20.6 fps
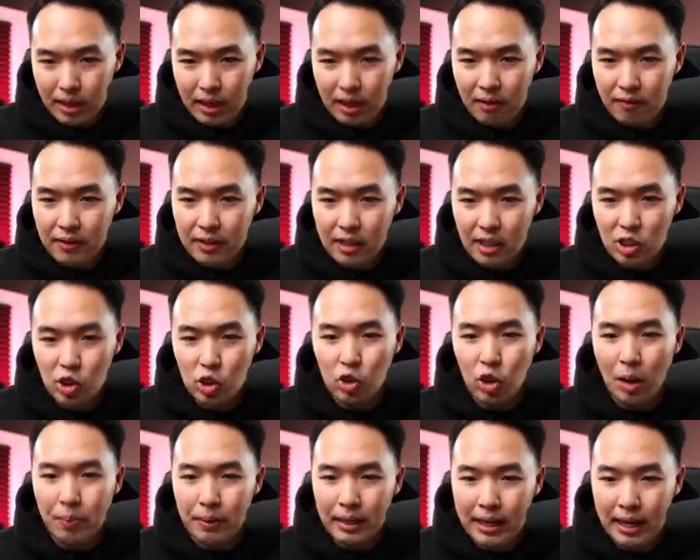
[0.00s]
If it does
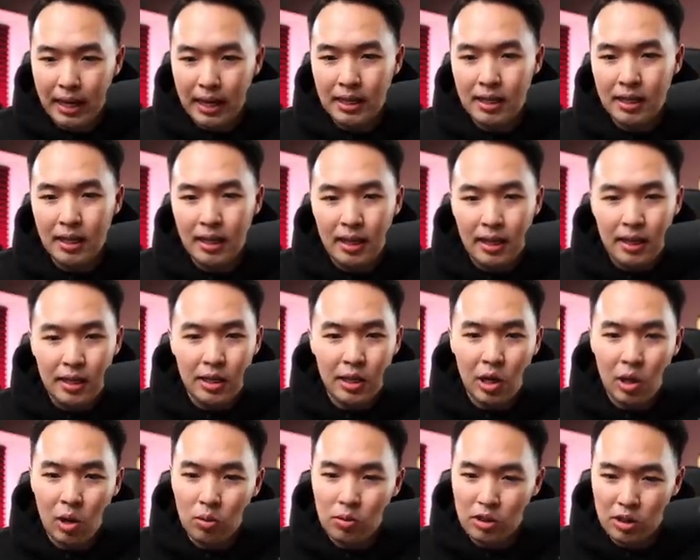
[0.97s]
drop again, you
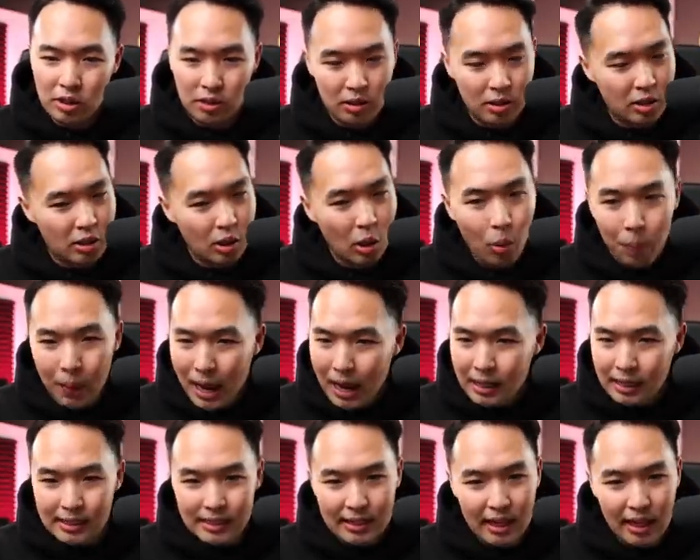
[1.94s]
know, don't
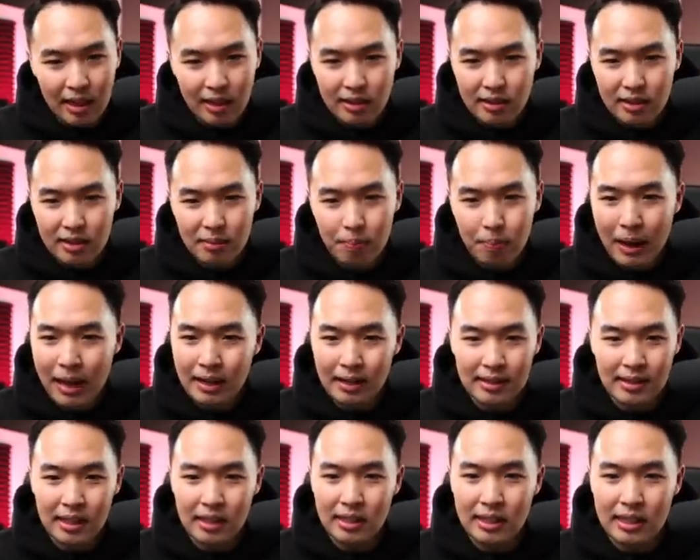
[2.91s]
panic sell Panic
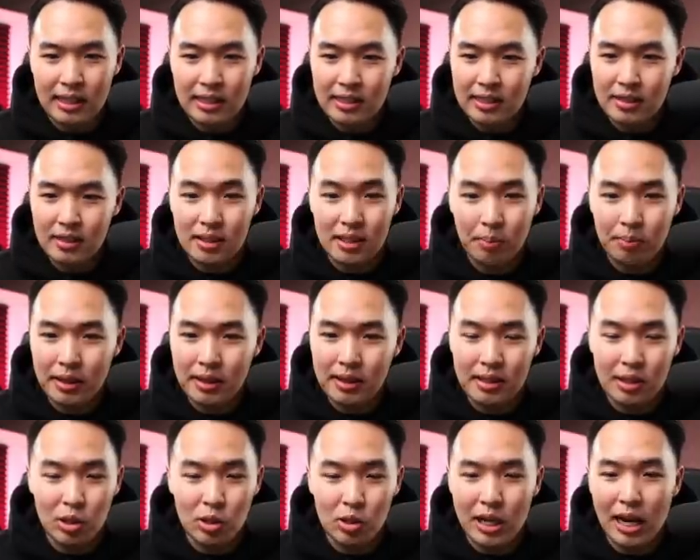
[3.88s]
selling is
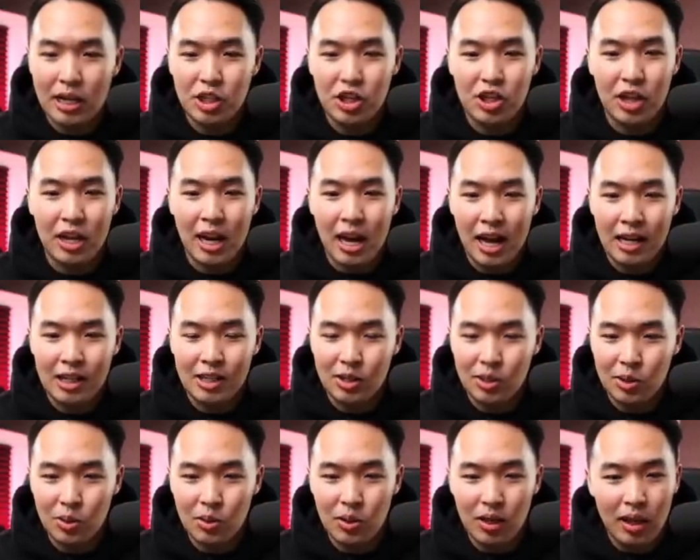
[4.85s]
something you guys should not
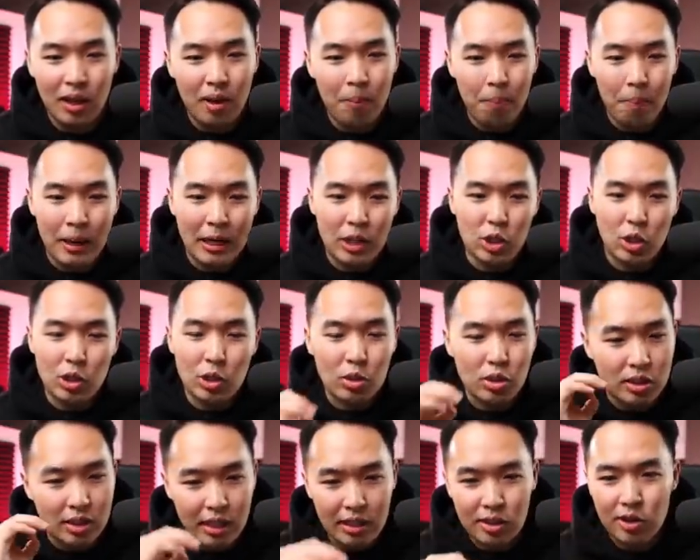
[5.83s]
do. Make sure you
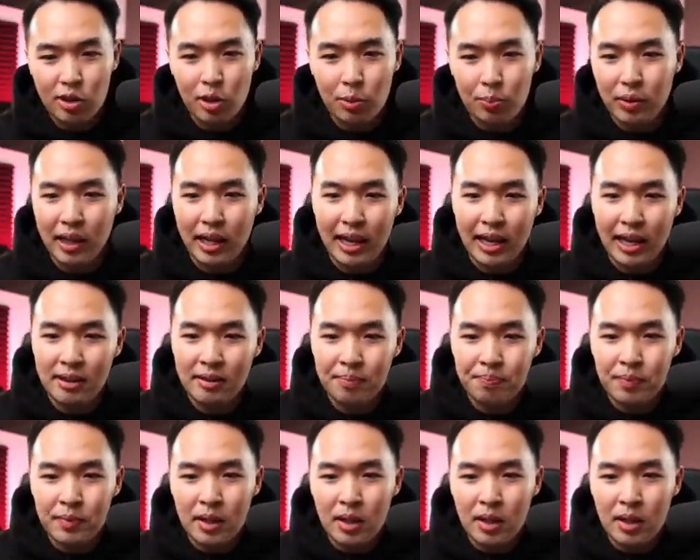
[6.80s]
stick to your plan.